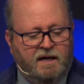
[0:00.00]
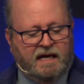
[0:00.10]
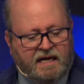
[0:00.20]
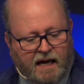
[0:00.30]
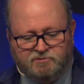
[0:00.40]

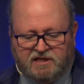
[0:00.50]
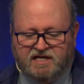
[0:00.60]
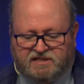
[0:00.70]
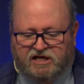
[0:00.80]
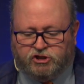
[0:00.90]
He comes and he
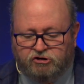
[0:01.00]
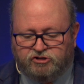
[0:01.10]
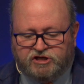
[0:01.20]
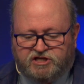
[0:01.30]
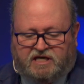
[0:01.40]
says, you
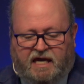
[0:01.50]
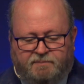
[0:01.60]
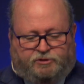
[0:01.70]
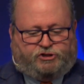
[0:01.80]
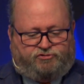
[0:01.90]
just
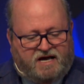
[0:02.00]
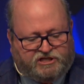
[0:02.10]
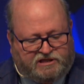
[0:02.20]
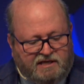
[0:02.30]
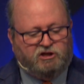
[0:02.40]
keep
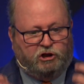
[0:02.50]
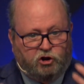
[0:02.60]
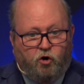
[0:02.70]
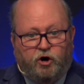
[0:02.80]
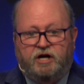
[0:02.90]
trusting the
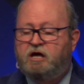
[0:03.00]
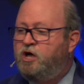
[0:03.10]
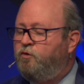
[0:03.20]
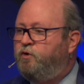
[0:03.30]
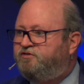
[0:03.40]
Lord
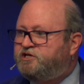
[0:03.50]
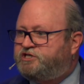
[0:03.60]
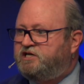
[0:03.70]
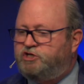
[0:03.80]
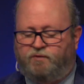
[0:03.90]
with the
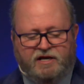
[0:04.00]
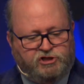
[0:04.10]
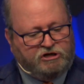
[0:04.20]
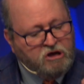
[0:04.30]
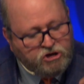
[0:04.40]

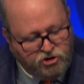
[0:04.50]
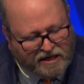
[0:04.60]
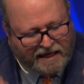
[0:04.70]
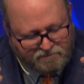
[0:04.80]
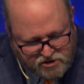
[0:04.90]
situation. You
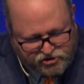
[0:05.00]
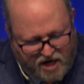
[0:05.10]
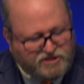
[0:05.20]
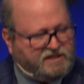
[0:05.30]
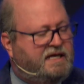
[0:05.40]
keep
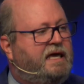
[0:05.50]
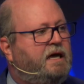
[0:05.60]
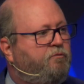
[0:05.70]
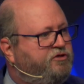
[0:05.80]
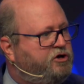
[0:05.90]
trusting
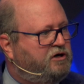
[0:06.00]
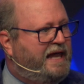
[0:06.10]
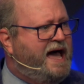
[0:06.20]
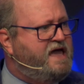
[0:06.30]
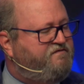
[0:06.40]
him with your
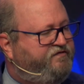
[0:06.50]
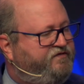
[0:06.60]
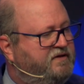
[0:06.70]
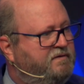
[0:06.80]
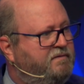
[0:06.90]

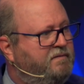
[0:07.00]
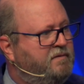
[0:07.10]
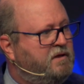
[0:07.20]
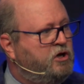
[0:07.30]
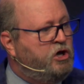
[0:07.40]
life.
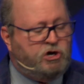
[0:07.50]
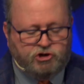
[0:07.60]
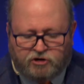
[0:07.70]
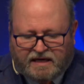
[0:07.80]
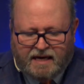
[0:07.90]

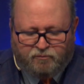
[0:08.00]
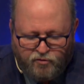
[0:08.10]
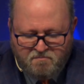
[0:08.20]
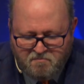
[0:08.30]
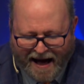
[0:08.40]
You keep
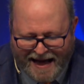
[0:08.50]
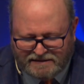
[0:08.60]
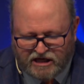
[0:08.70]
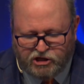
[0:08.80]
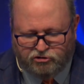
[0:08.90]

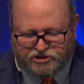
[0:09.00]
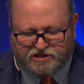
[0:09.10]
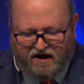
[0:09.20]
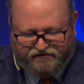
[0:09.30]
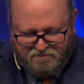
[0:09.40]
reminding
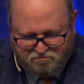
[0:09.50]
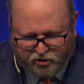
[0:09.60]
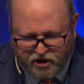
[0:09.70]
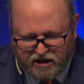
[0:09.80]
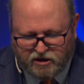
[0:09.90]
yourself and
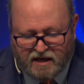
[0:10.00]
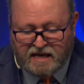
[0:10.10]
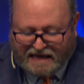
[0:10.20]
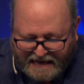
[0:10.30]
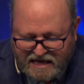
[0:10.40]
putting
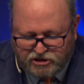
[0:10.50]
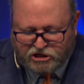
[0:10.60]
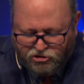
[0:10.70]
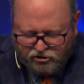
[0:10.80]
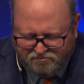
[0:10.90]
into
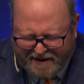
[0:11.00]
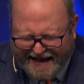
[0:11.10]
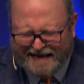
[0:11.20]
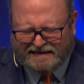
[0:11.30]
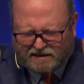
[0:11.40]
your
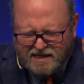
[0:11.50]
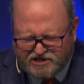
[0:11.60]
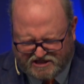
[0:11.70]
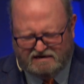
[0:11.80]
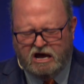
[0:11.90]
mind,
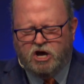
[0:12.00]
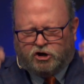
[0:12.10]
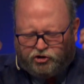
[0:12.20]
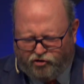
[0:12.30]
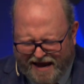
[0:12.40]
listen,
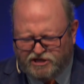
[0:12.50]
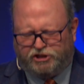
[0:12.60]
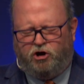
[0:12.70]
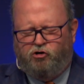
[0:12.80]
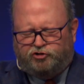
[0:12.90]

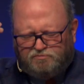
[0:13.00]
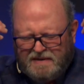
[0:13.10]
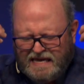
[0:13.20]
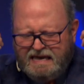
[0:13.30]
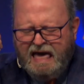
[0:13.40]
Christ holds
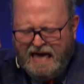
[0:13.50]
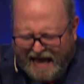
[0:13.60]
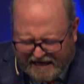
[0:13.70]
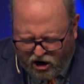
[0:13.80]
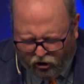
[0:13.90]
me
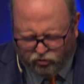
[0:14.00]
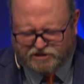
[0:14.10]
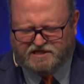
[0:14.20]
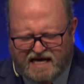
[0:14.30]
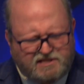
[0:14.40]
and he
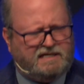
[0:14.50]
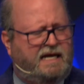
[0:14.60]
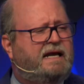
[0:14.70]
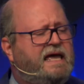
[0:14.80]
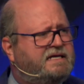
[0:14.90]
holds this
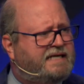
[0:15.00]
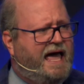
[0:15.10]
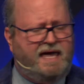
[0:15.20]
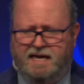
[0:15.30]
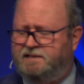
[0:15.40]
in his
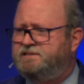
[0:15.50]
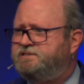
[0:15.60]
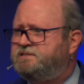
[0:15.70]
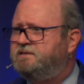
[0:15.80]
hands.